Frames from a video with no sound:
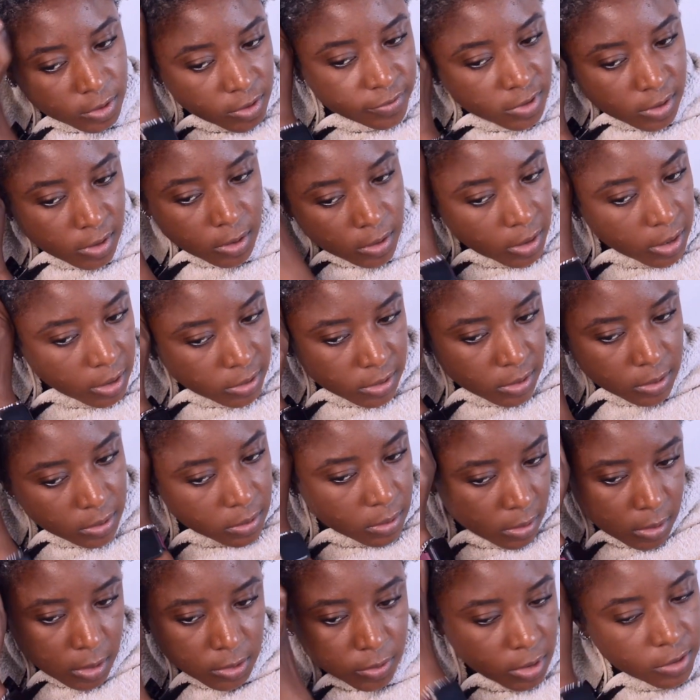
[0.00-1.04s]
a comb.
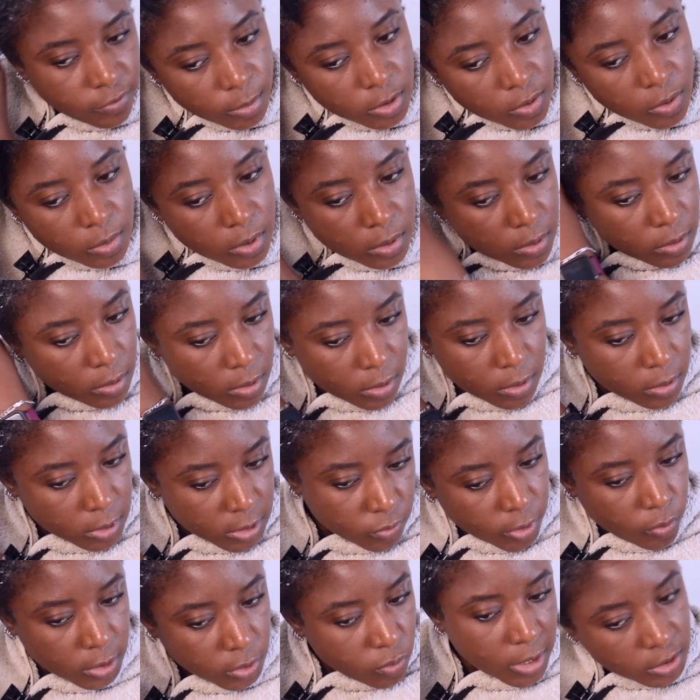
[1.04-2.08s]
Make sure you use a
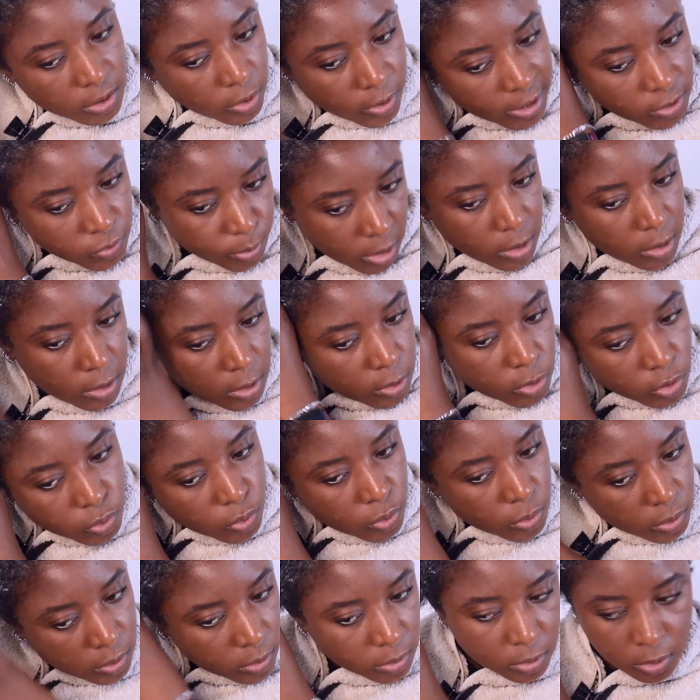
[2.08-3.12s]
comb that is
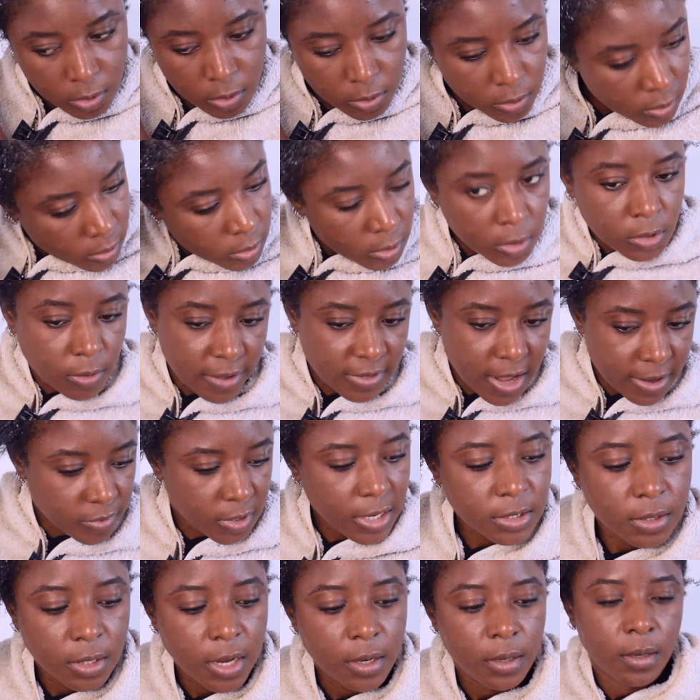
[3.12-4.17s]
really has a
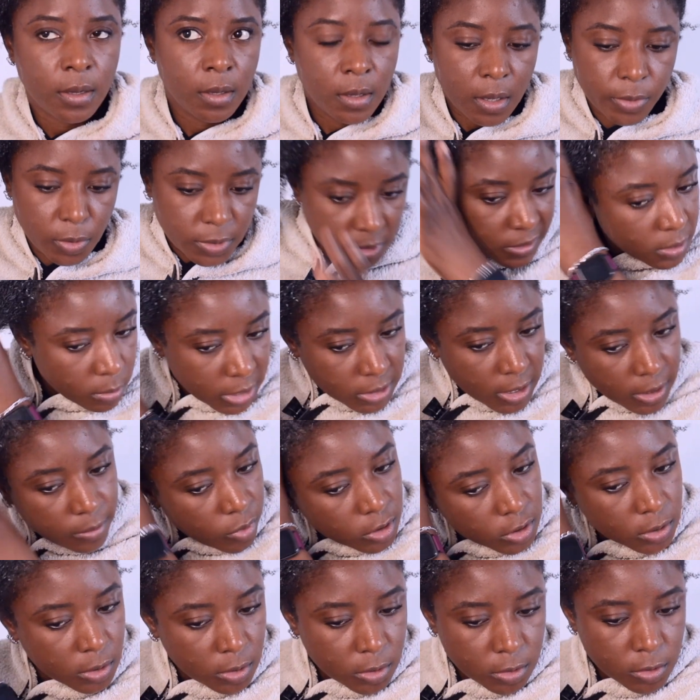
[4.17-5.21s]
wide tooth
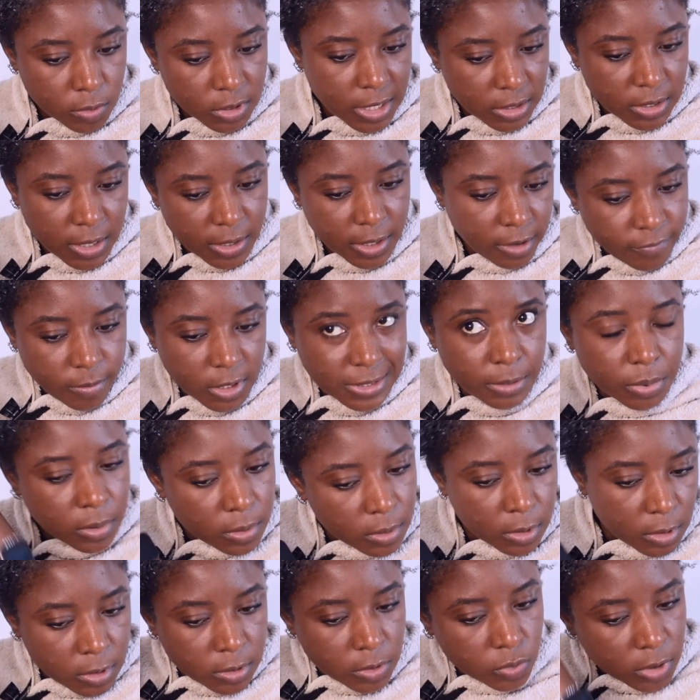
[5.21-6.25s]

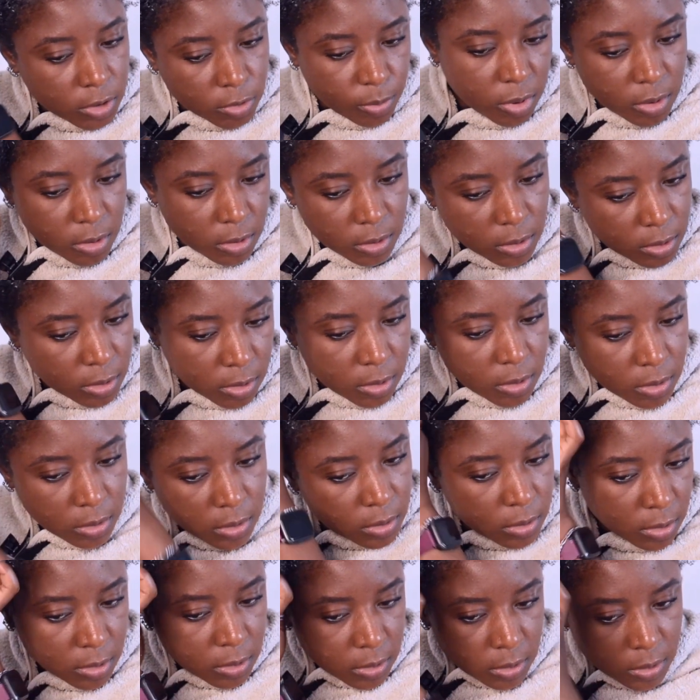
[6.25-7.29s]
to comb your hair.
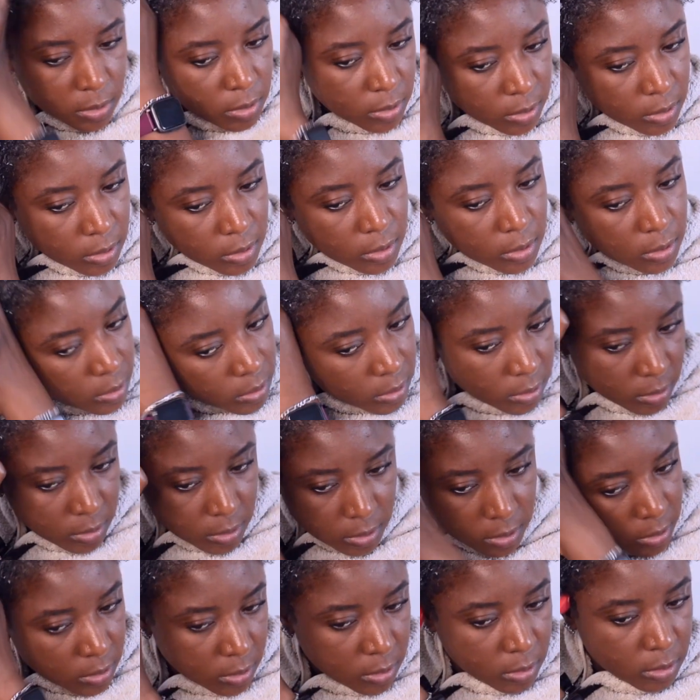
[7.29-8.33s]
Once I
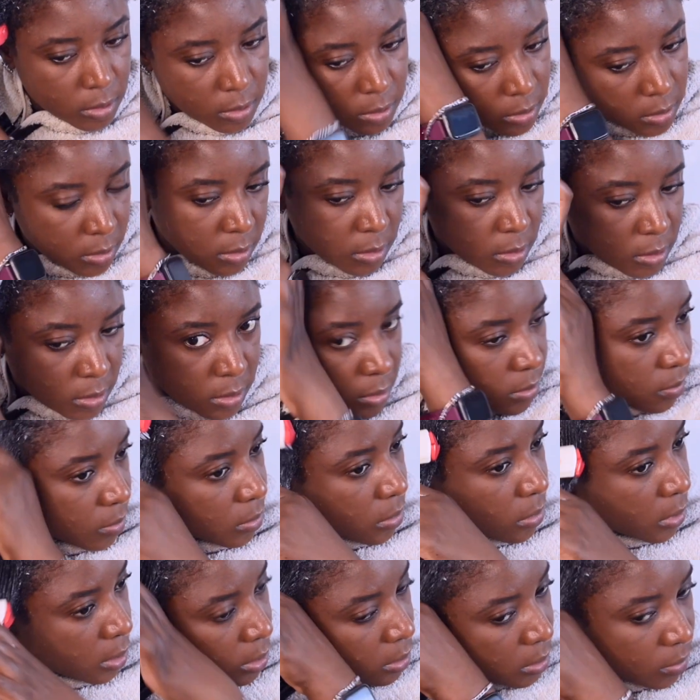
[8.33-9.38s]
have done that, I
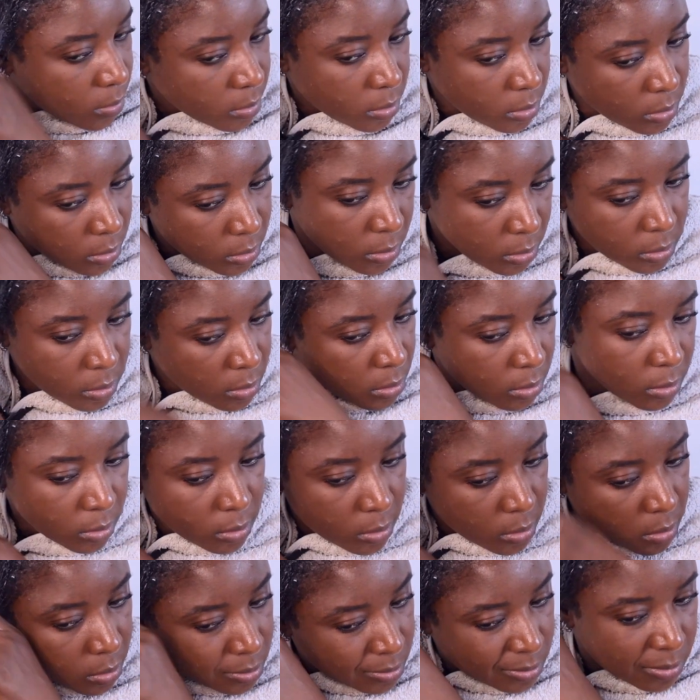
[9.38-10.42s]
will now use my
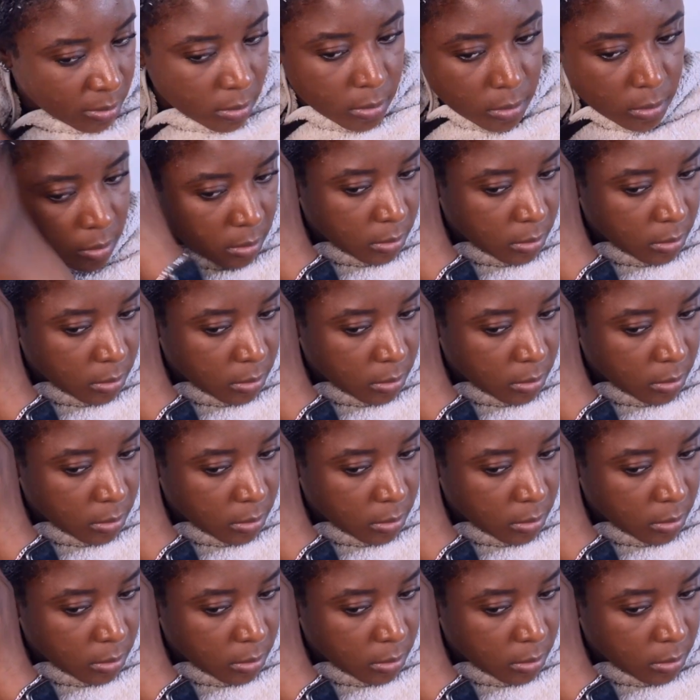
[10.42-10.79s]
detangling